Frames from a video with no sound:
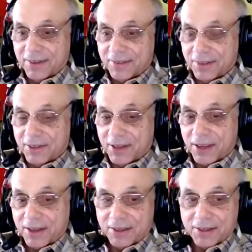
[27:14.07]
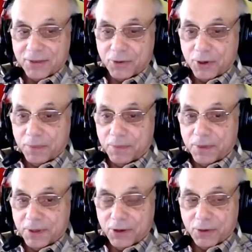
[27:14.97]
Exactly. Or,
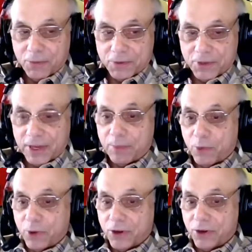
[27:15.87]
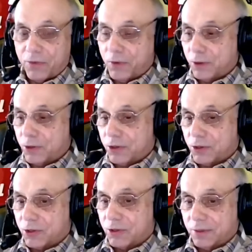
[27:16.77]
tap water
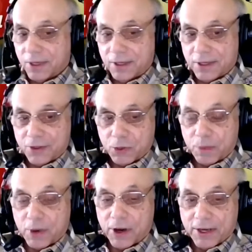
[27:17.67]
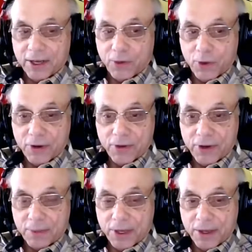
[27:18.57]
versus sparkling water
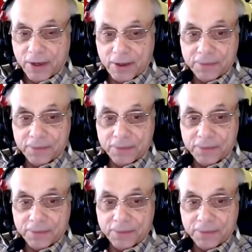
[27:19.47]
in a bottle.